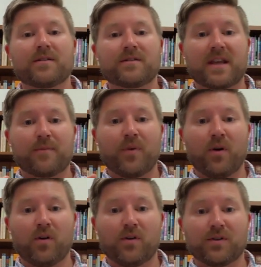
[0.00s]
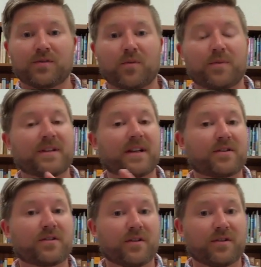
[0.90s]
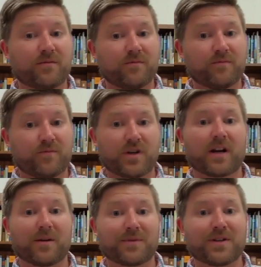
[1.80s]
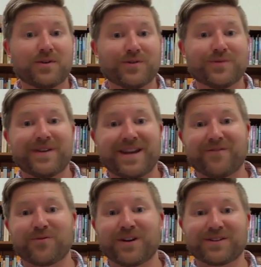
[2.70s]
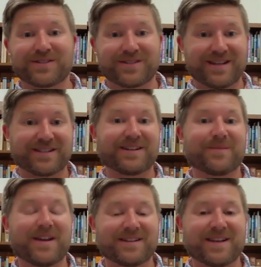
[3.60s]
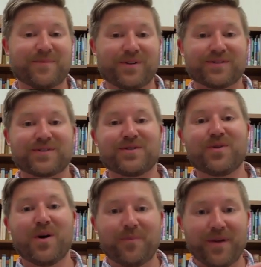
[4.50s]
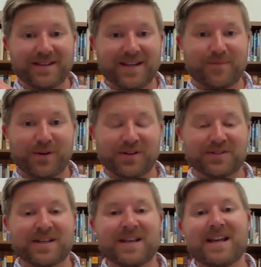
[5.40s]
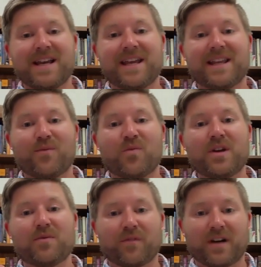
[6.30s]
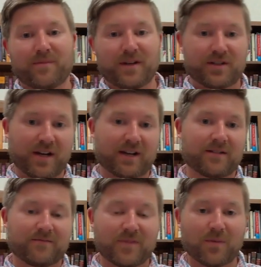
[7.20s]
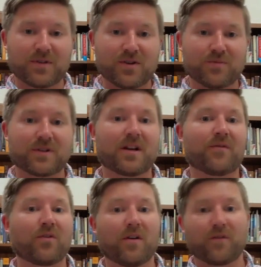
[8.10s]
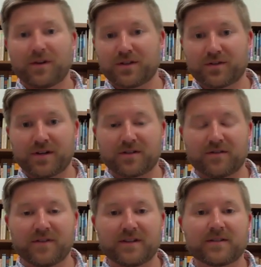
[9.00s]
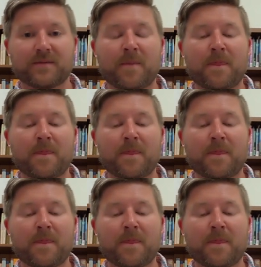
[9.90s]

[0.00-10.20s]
St. Paul's will be sending the check up to Hume, and everyone else is going to pay St. Paul's. So you all pay St. Paul's, and then we will write a big check up to Hume to cover all of our registration fees.